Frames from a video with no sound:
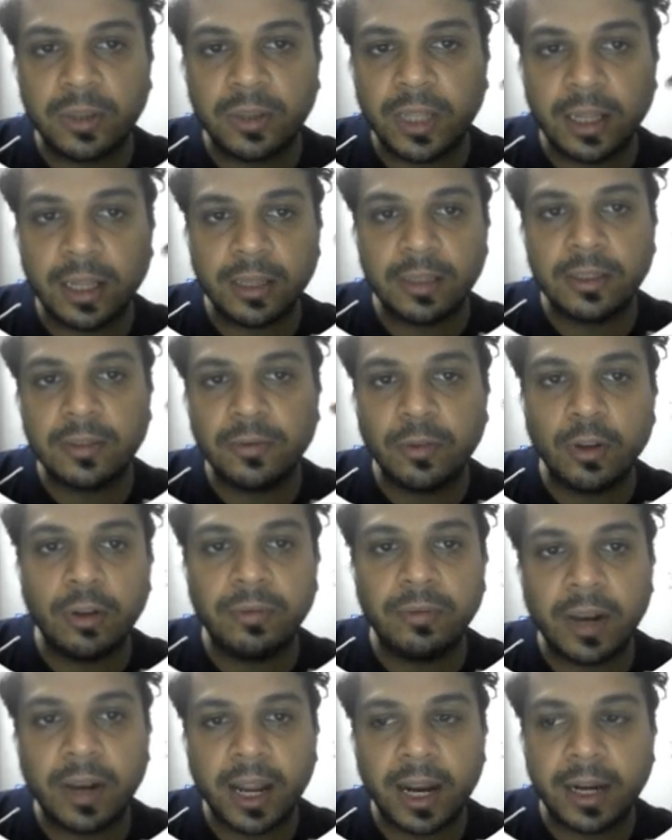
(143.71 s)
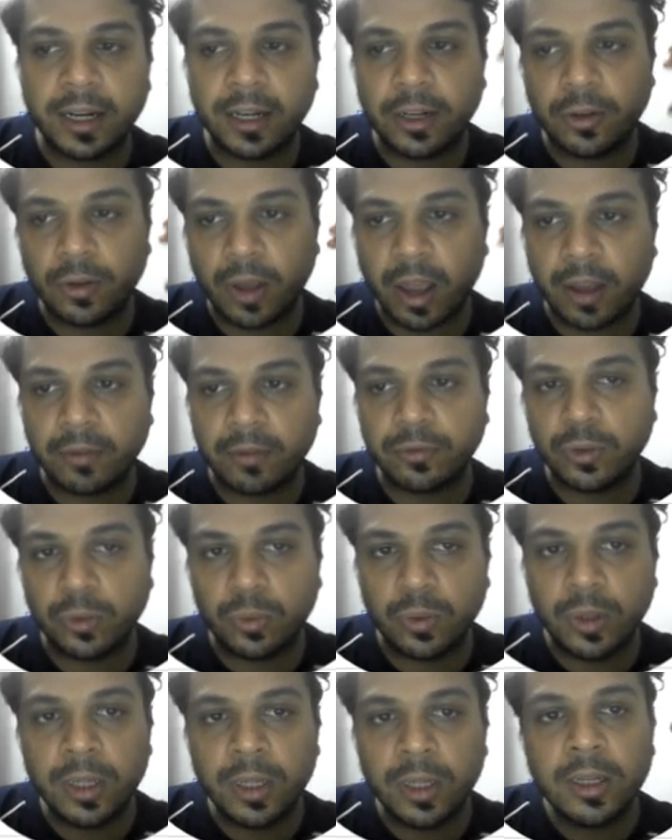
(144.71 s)
things fall flat and you have
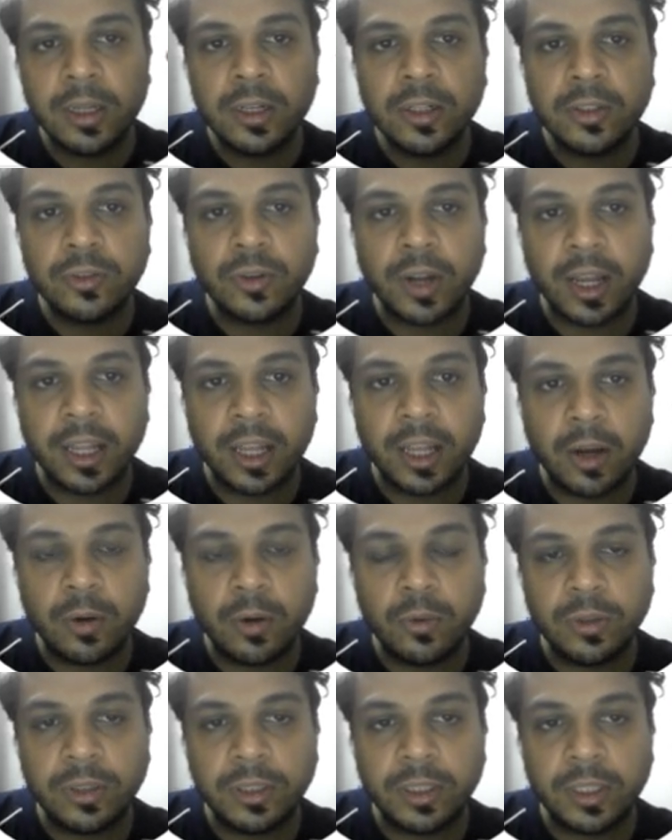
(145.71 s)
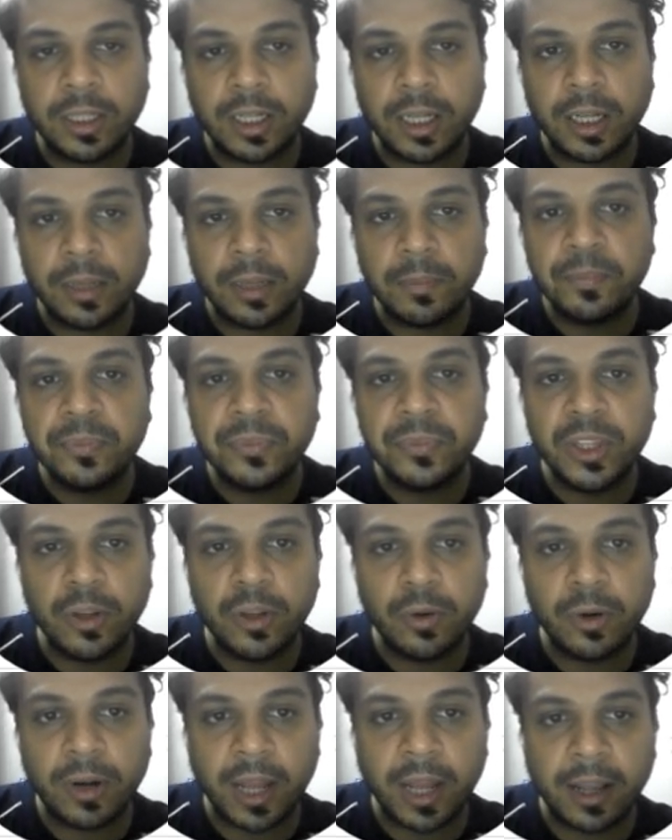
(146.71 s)
to try out
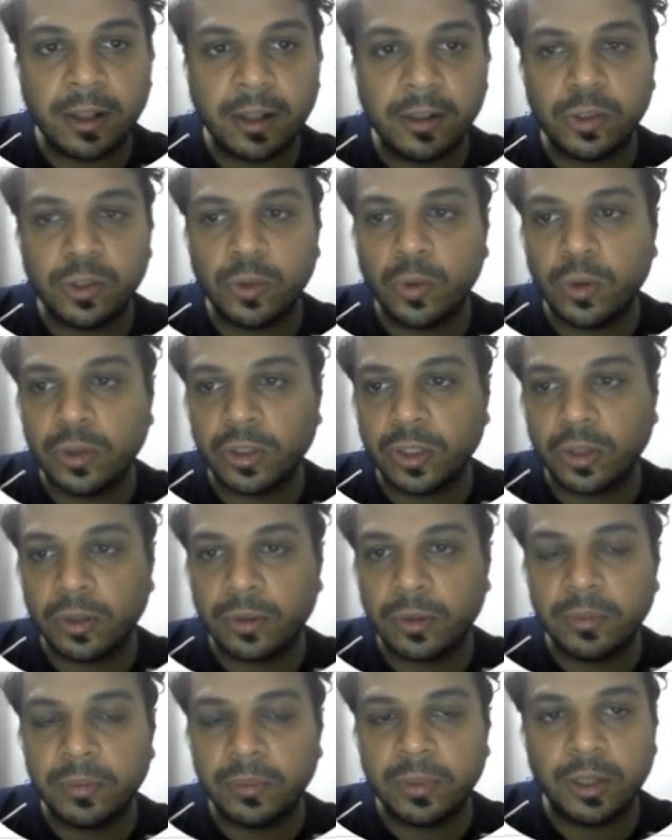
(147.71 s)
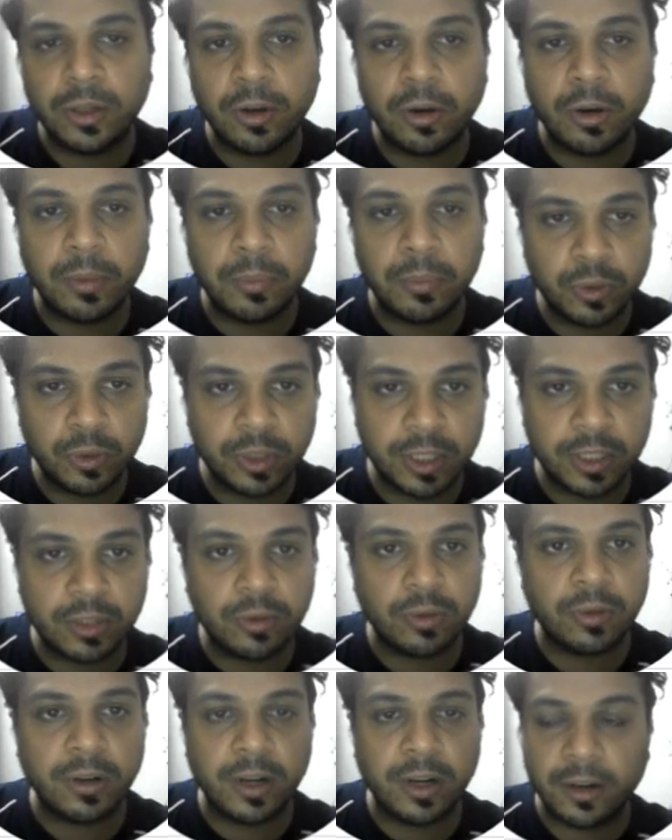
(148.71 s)
newer angles, hooks, or newer approaches
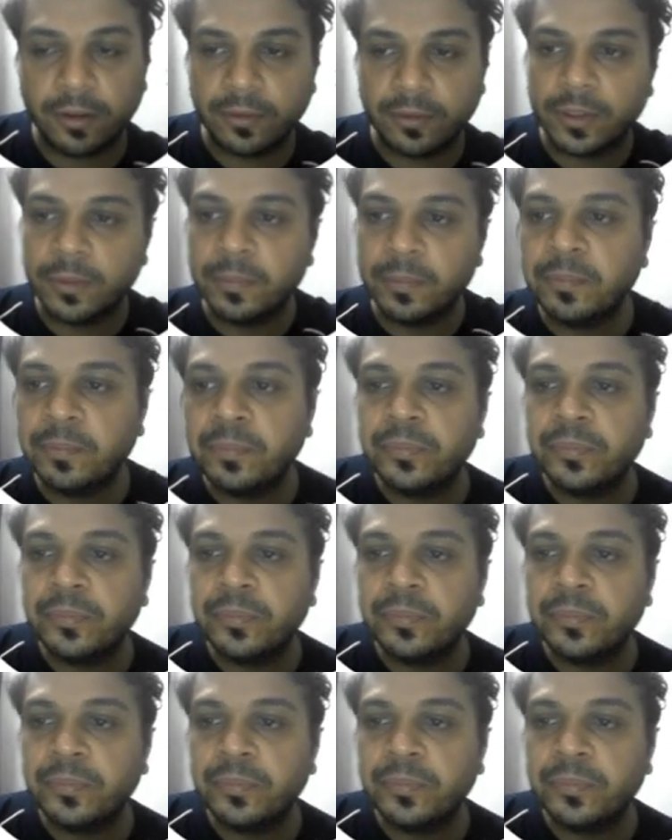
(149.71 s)
to creatives.